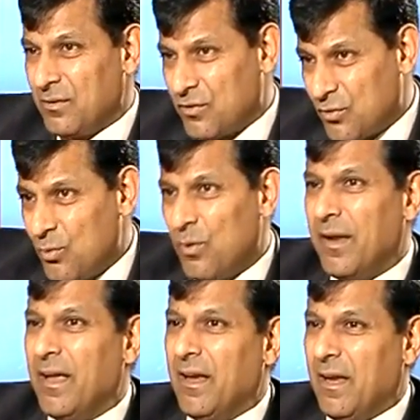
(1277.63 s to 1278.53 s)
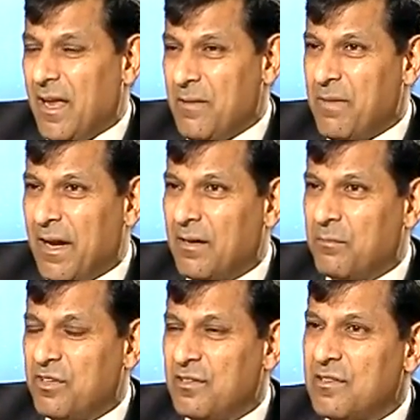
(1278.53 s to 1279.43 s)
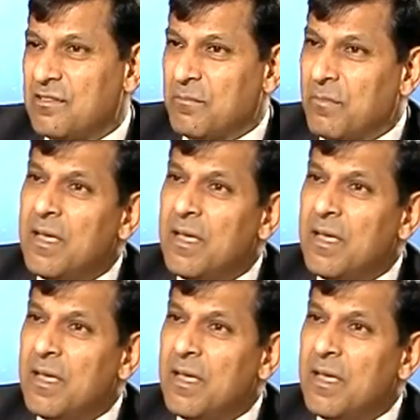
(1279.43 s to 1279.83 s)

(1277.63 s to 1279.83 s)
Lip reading: through a bankruptcy system.